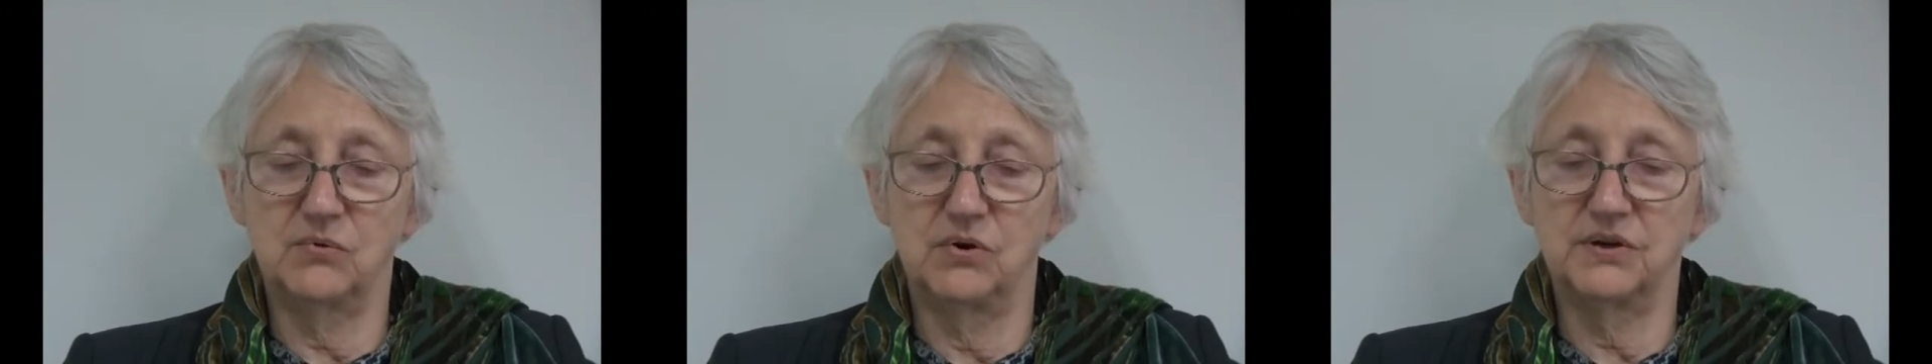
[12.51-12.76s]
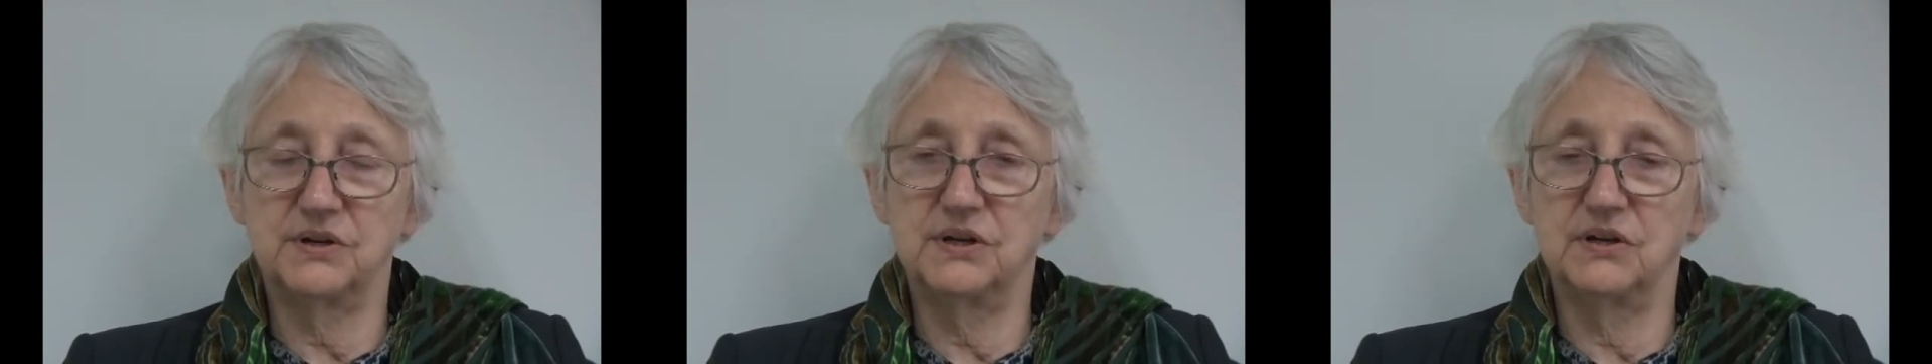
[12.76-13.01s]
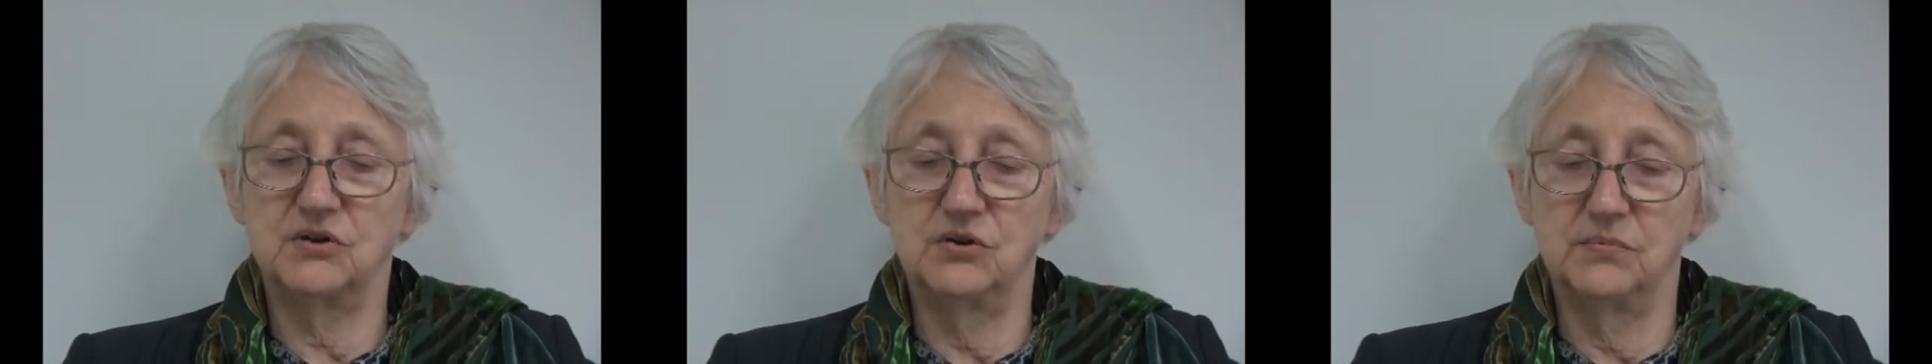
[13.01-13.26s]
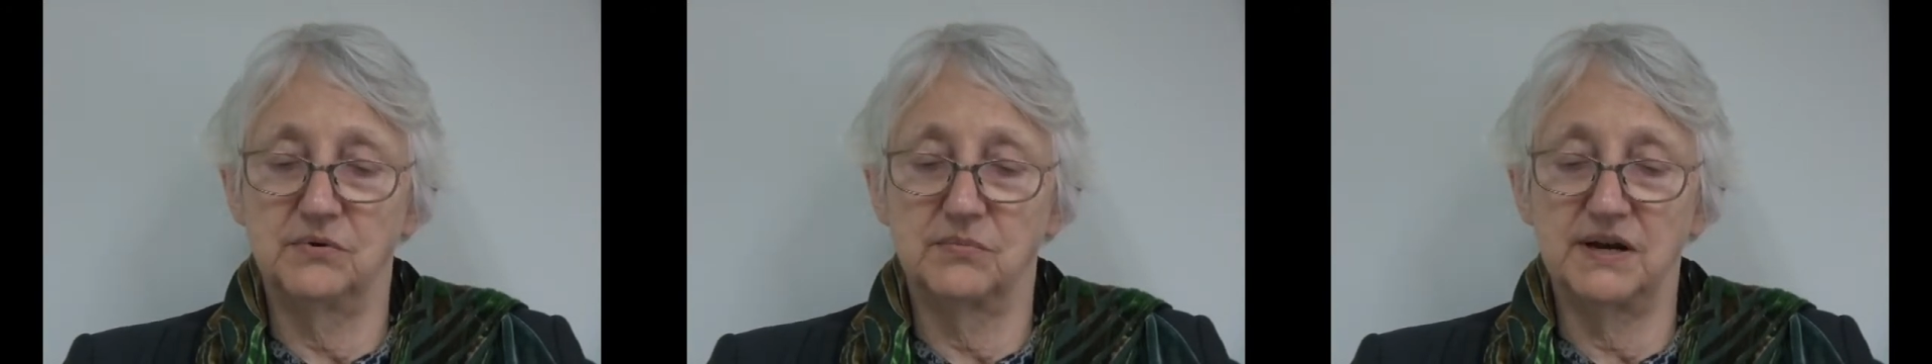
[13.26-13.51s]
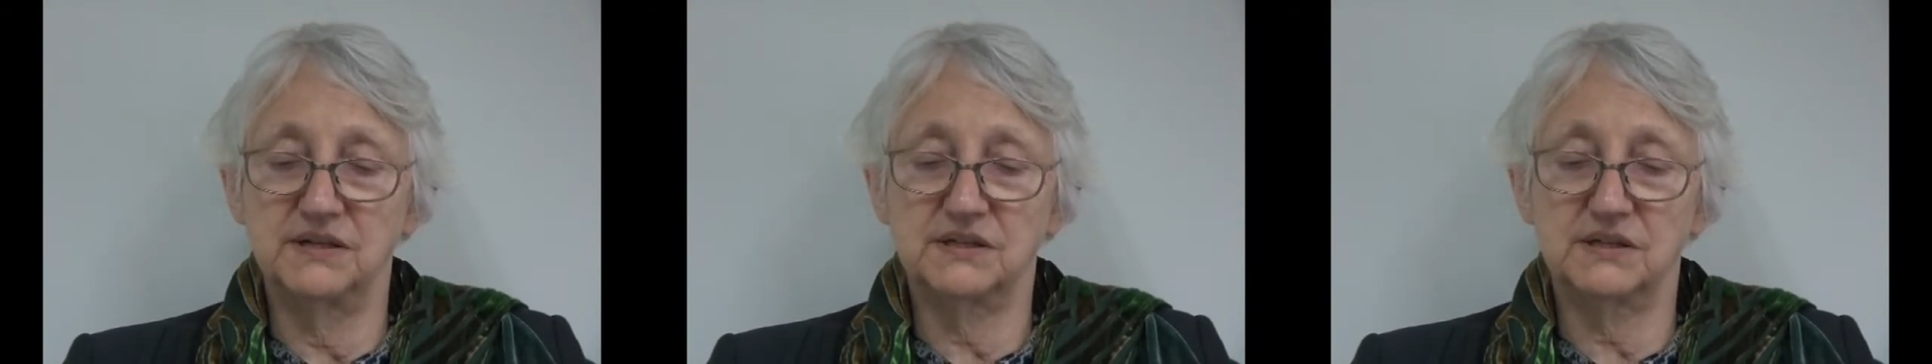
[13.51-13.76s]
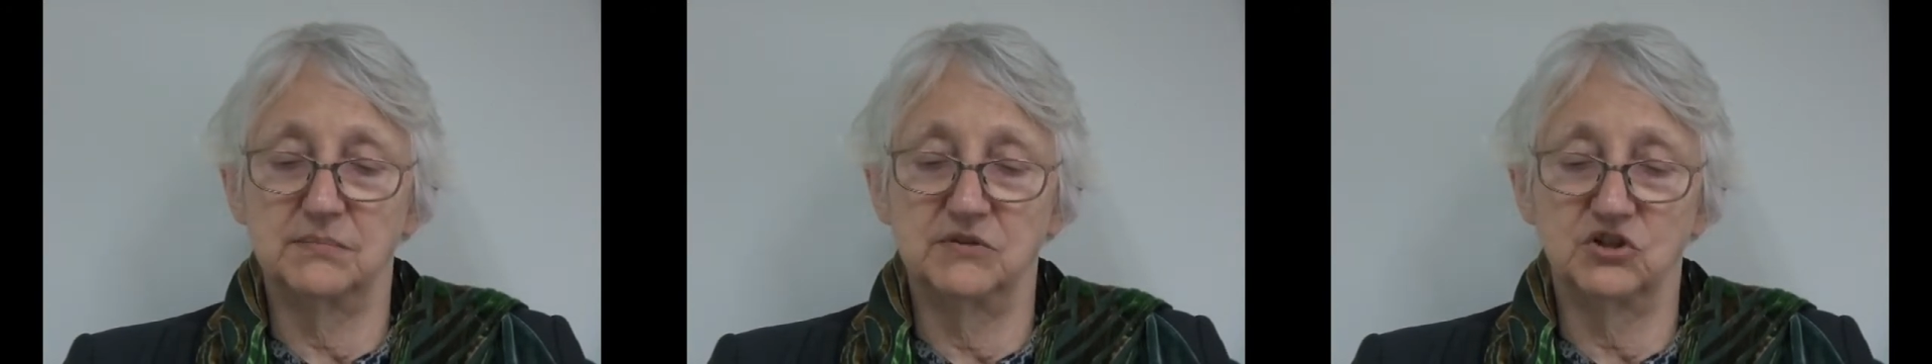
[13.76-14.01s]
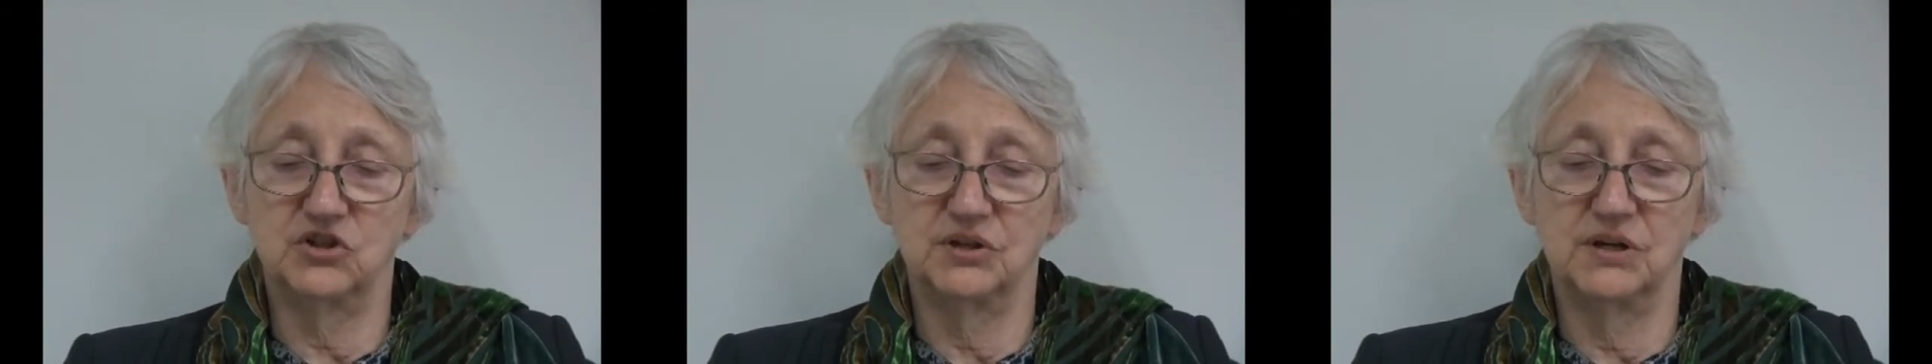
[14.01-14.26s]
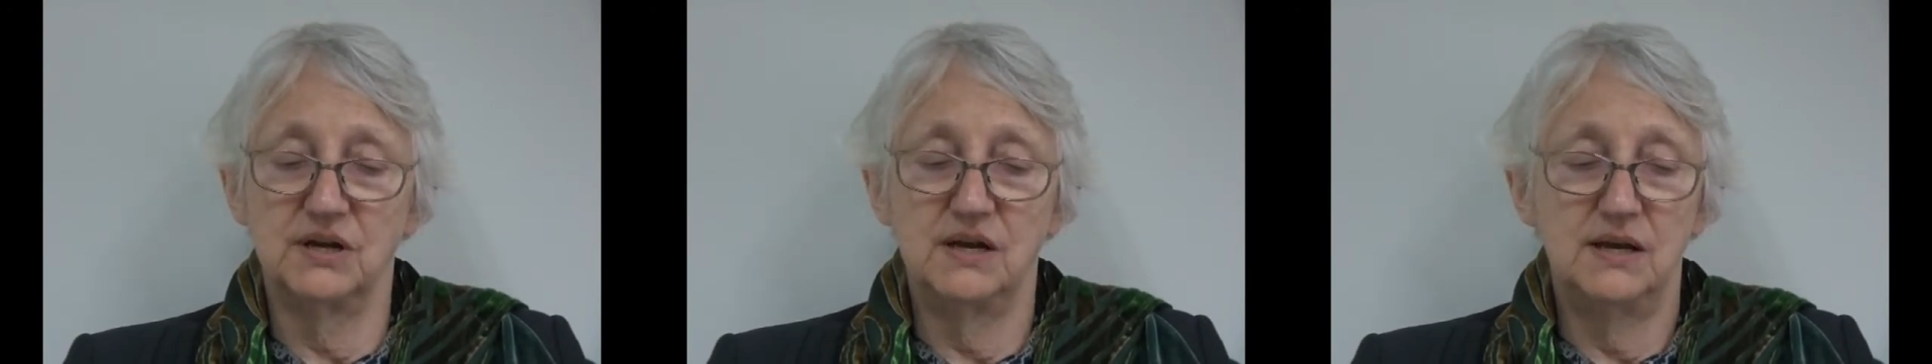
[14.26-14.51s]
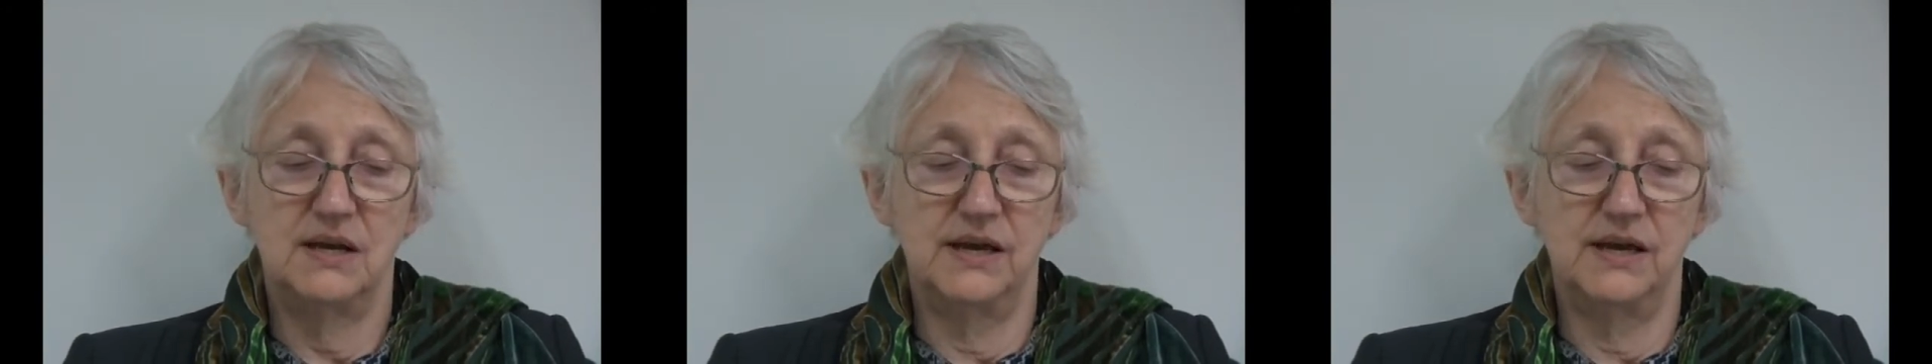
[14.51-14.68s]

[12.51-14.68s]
Equality and Human Rights Commission